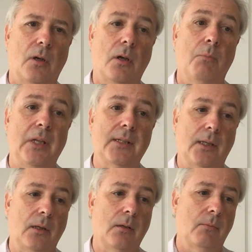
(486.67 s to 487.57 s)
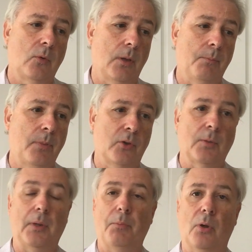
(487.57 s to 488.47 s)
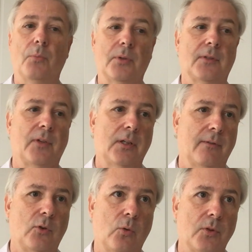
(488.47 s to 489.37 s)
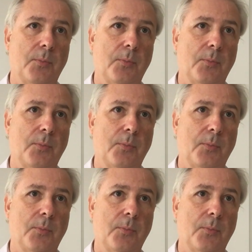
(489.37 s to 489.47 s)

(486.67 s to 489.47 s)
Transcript: omitting, possibly purposefully, of course.